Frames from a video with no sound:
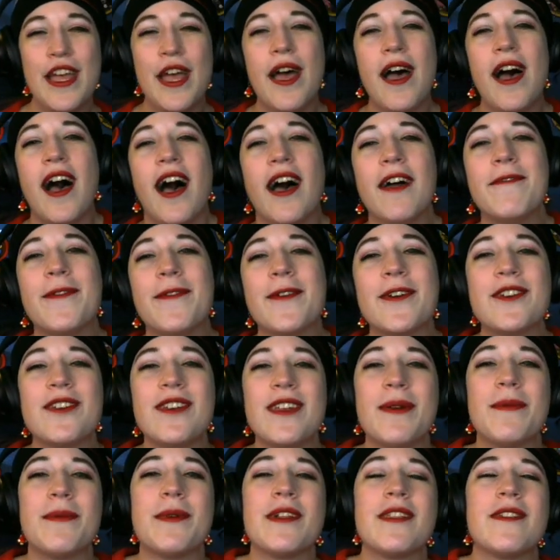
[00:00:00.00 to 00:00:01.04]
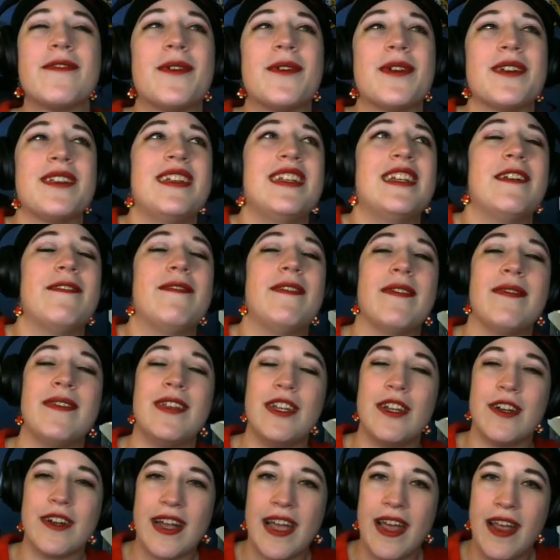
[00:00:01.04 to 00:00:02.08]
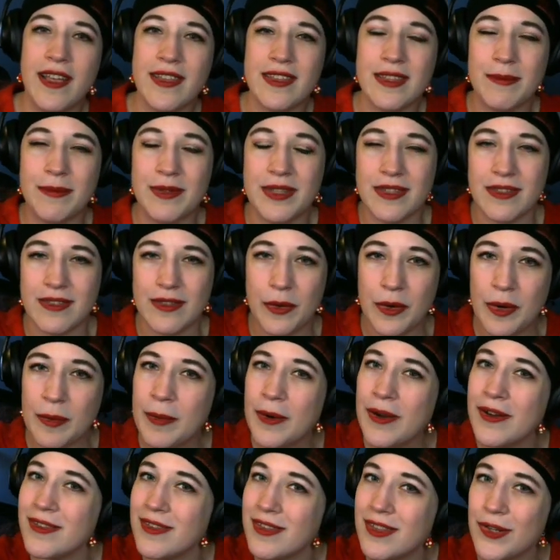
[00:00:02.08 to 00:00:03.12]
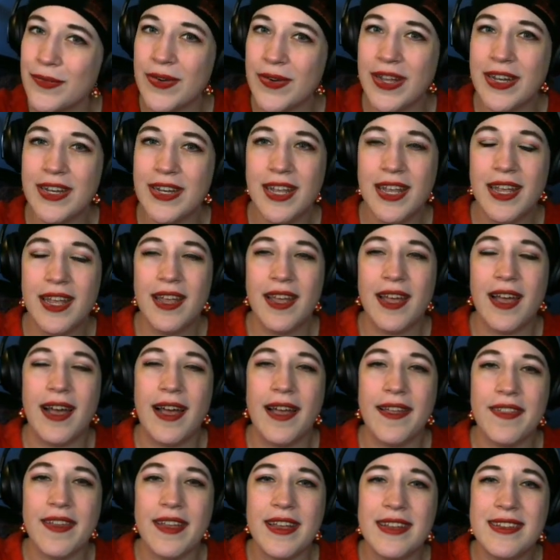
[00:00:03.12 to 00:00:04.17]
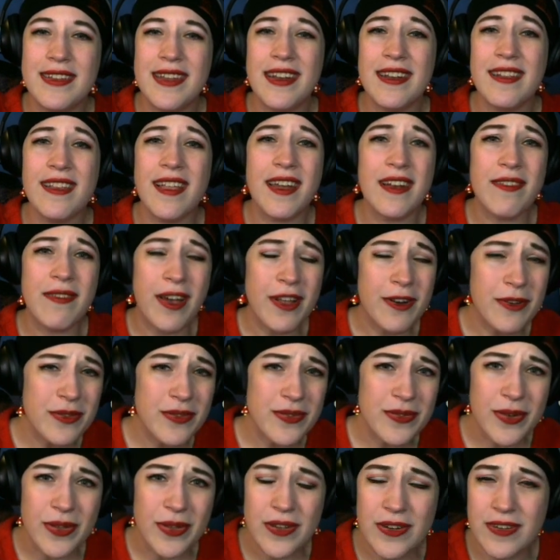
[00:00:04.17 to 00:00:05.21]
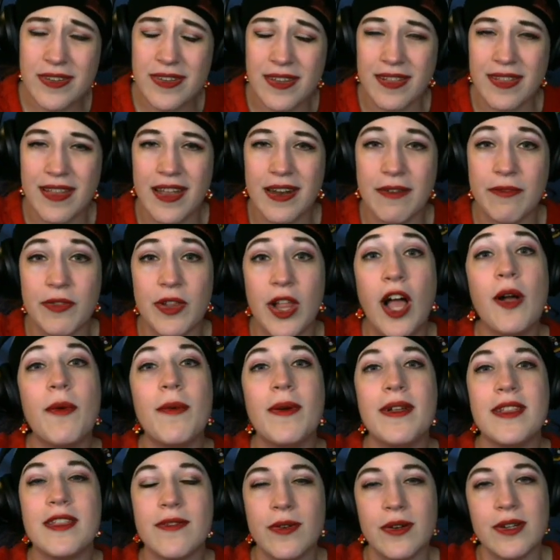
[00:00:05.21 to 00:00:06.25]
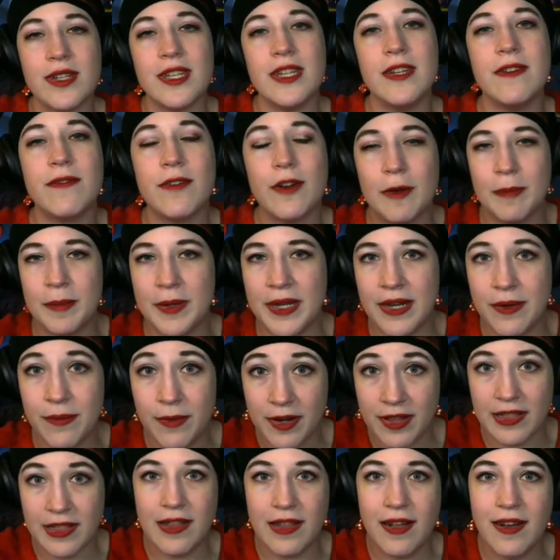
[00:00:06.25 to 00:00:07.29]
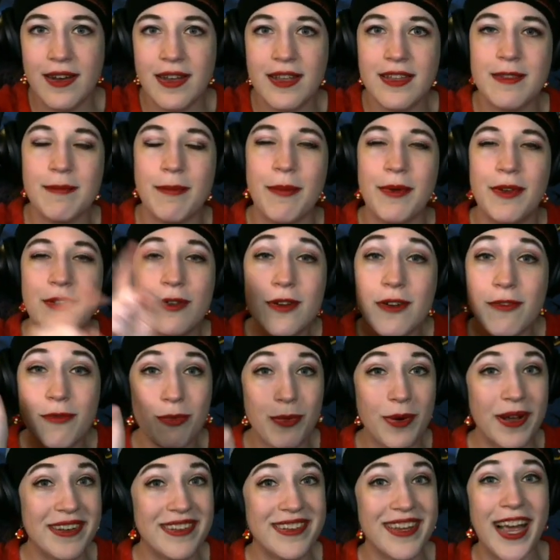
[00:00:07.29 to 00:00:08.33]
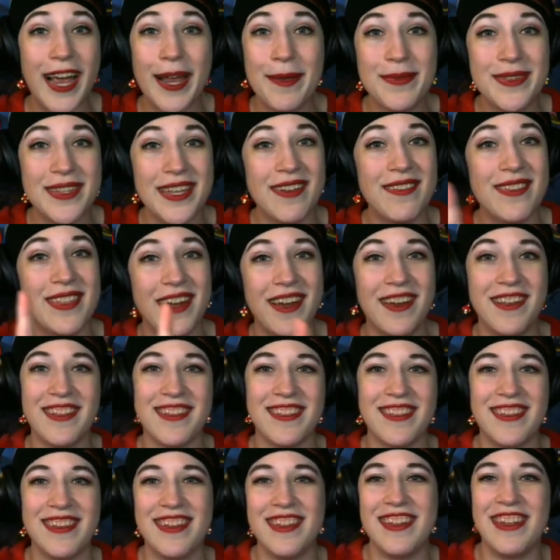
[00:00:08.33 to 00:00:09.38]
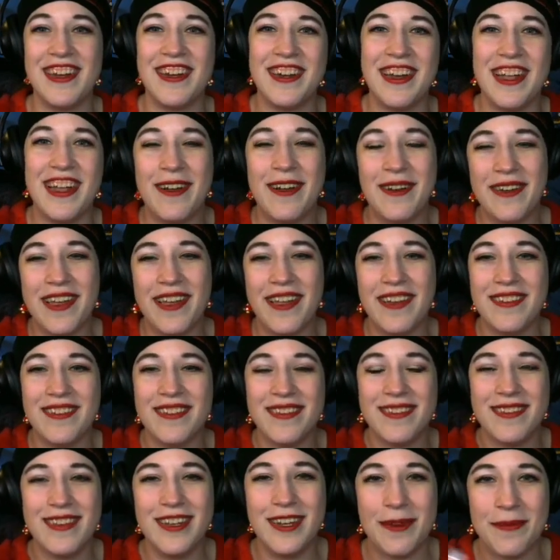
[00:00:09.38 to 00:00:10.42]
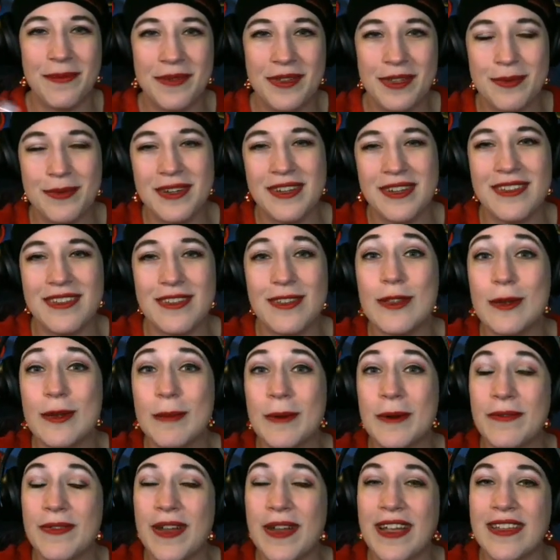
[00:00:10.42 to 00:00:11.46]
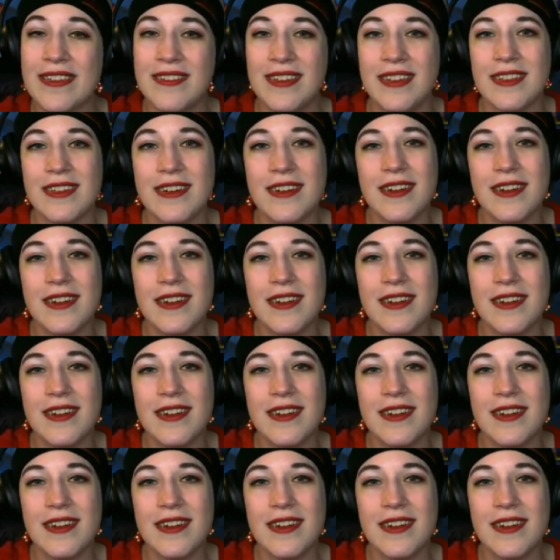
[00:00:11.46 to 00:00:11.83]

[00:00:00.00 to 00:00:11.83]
Unfortunately, Worlds 14 and 15 are kind of some of the slower parts of the run. They contain a lot of auto-scrollers, a lot of long ones, 14.4 being one of the longest, but we do have one time save there that's in there now, and you know, this one isn't super fast either.